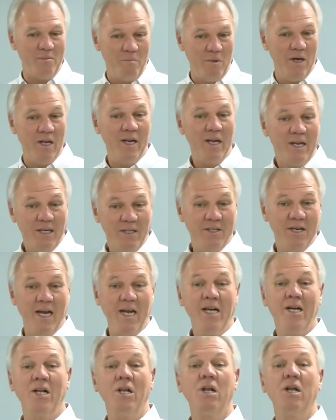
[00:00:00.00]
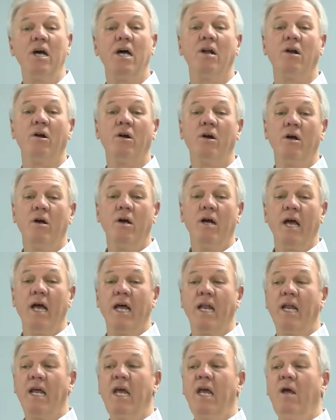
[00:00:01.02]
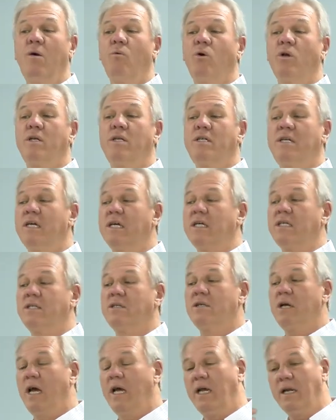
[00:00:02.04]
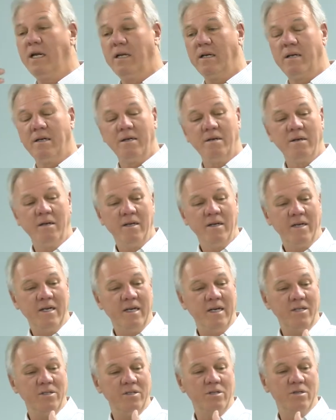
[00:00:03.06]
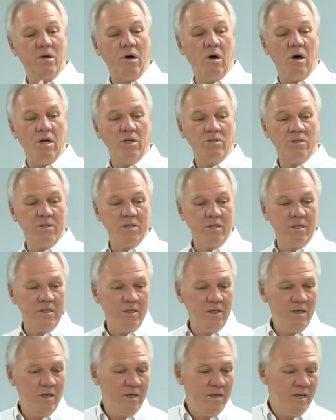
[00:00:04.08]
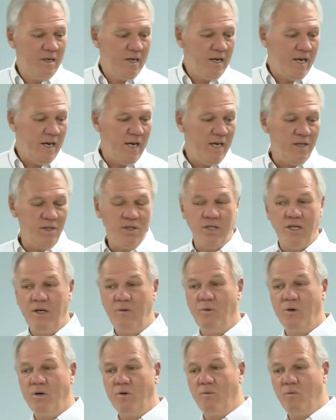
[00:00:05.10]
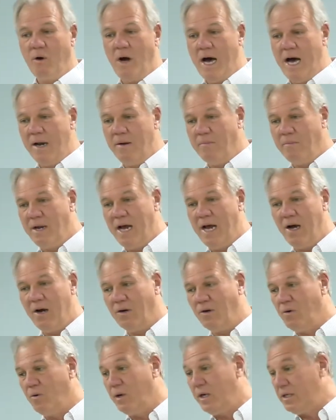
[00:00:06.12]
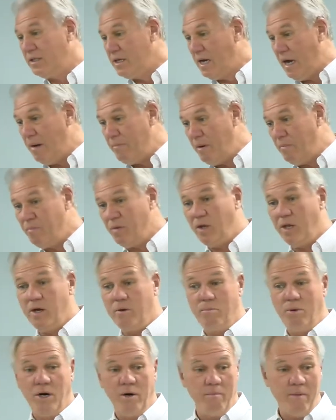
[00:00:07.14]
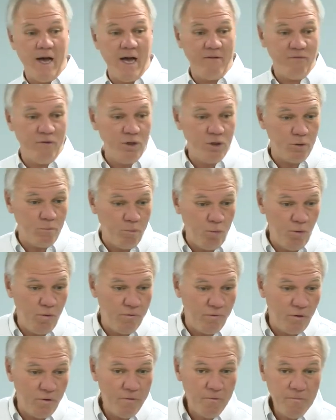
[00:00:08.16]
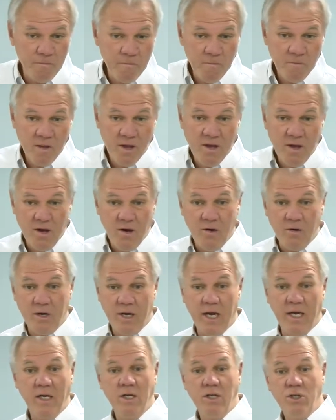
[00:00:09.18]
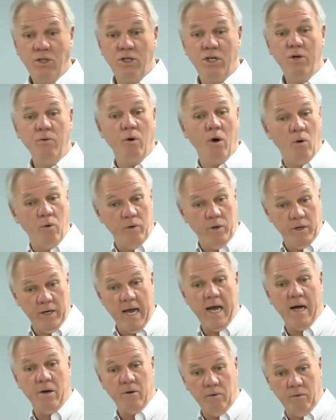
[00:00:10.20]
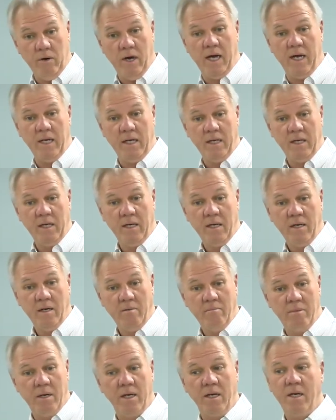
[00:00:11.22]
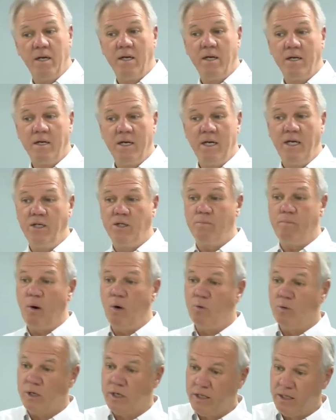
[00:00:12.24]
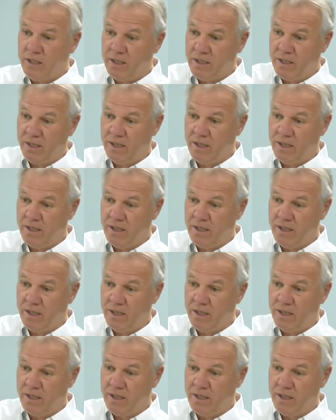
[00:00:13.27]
But take a letter, and he would dictate his thoughts, and she would write them down, go and type up the letter, bring it back for his approval. Okay, she wrote it down, right? But he spoke it.